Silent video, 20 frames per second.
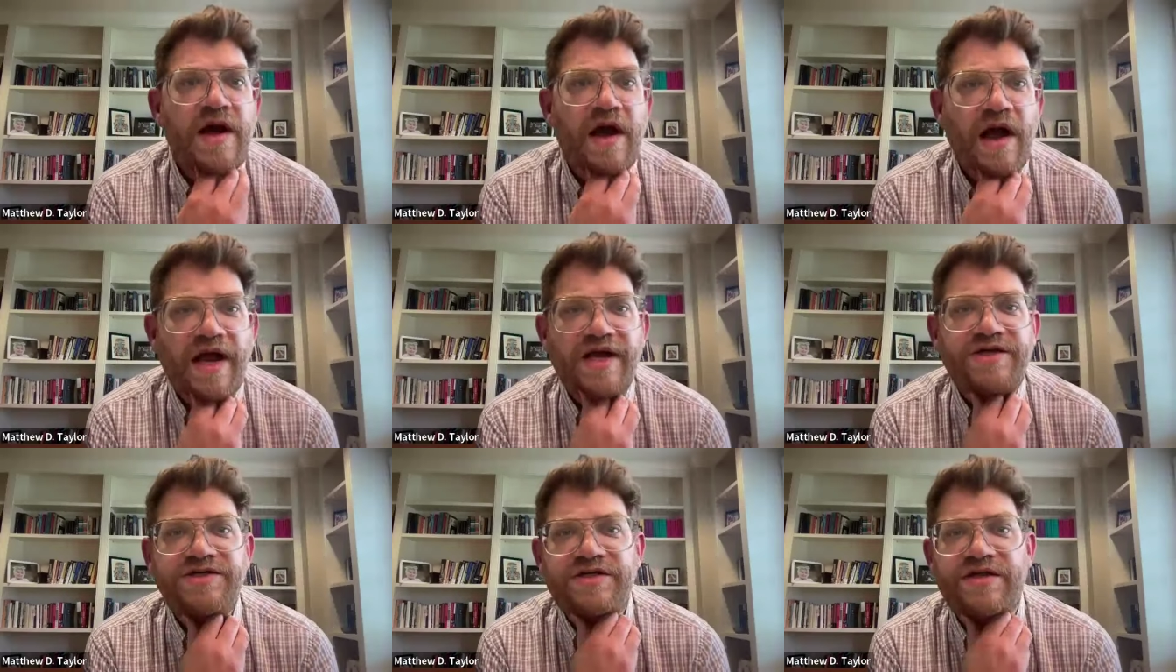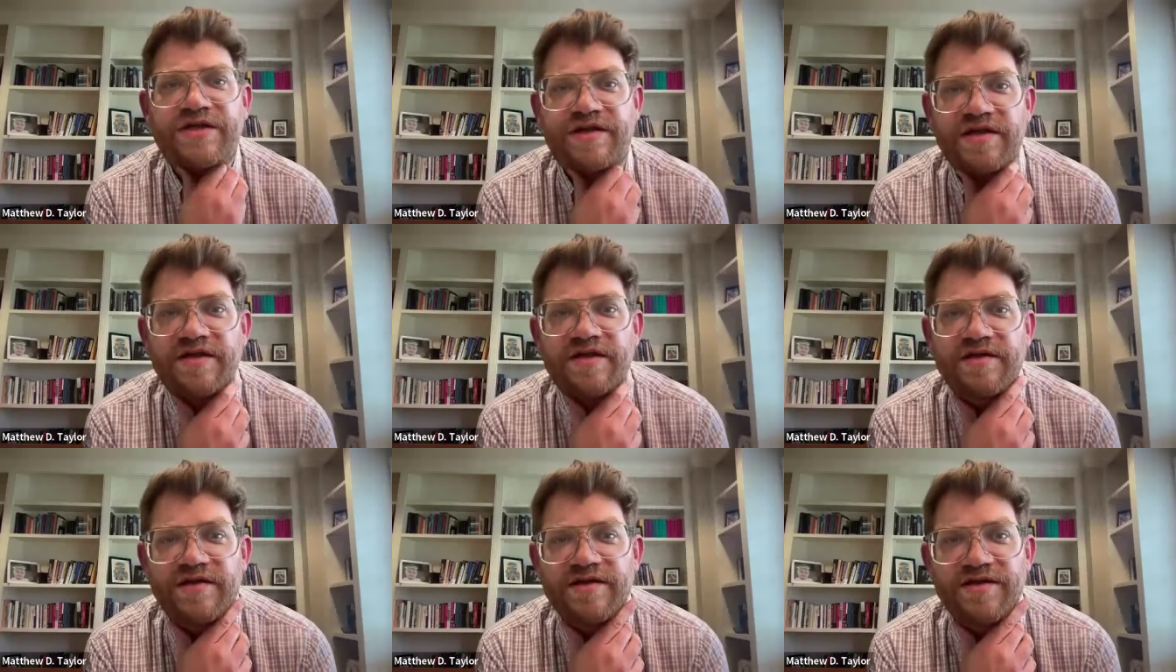I actually
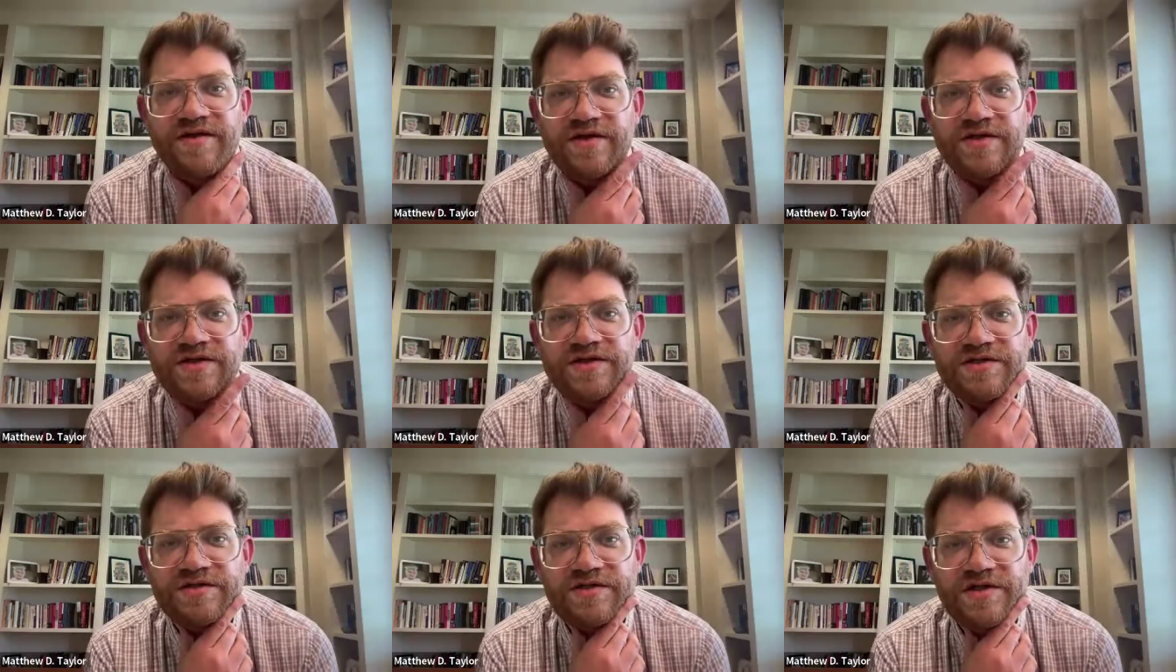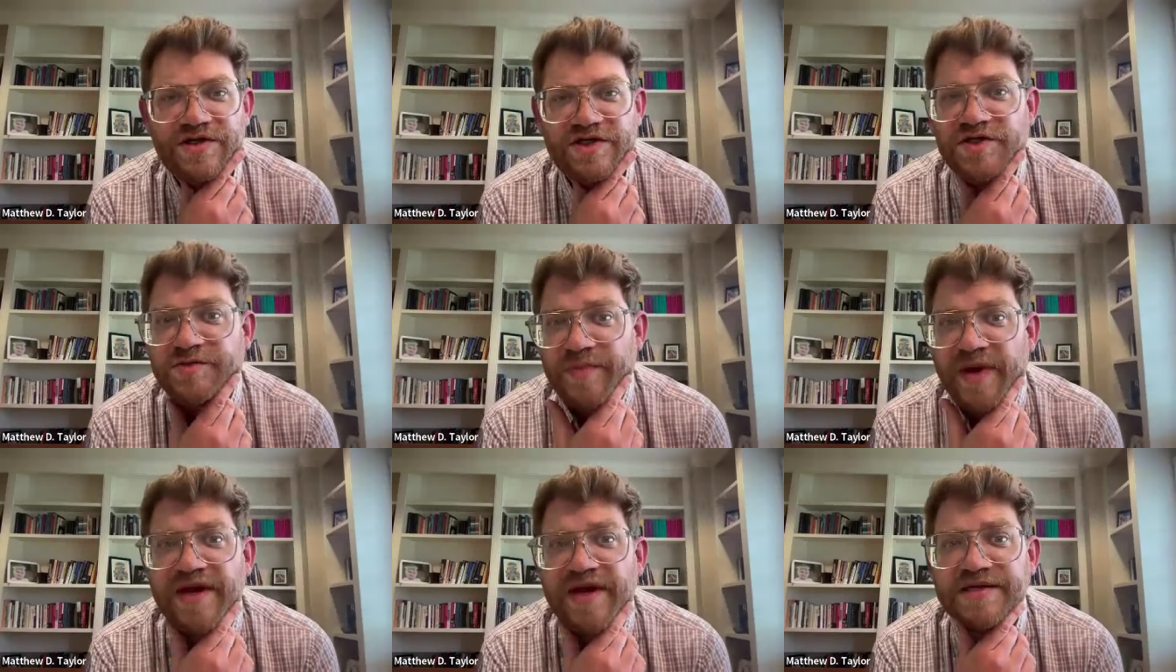think that there's
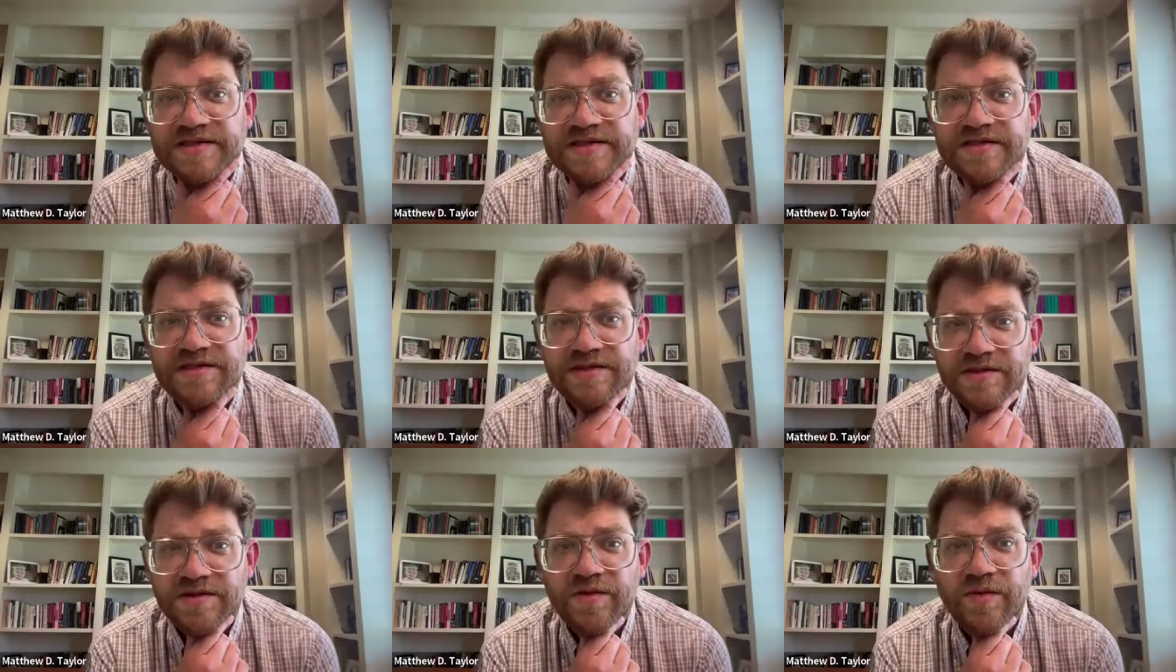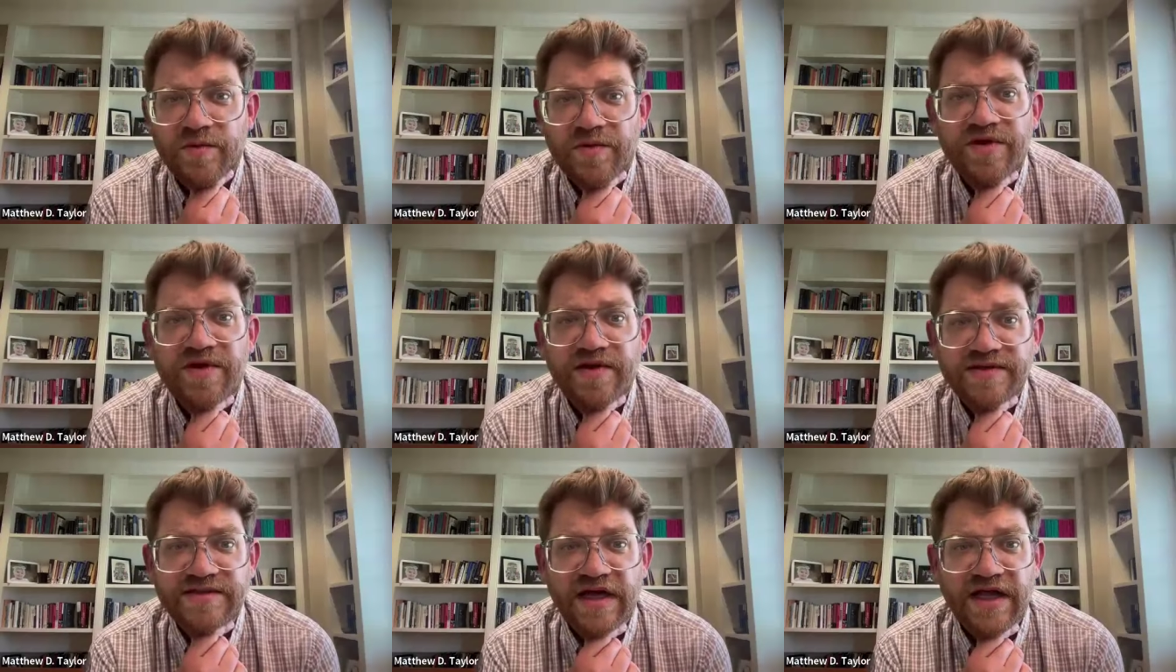there's space
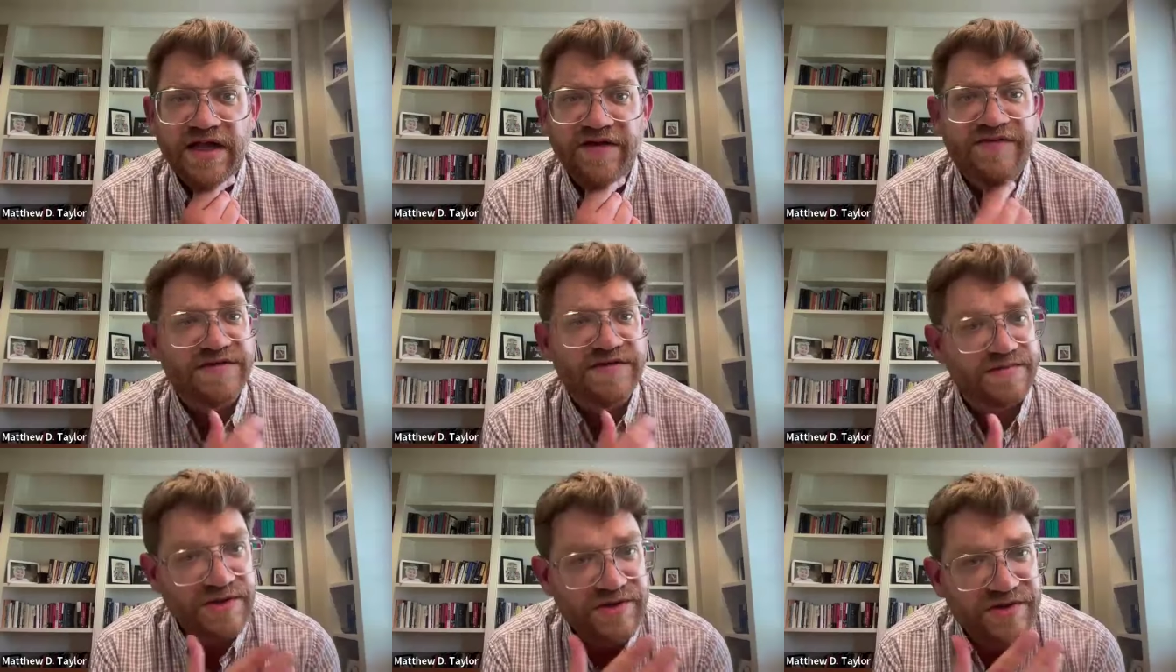within Salafism.